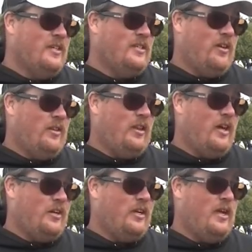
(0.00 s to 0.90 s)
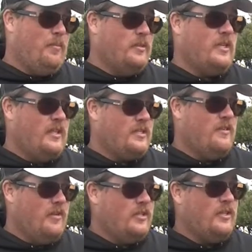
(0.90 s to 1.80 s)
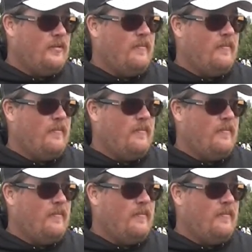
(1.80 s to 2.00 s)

So a lot of good keepers in this division.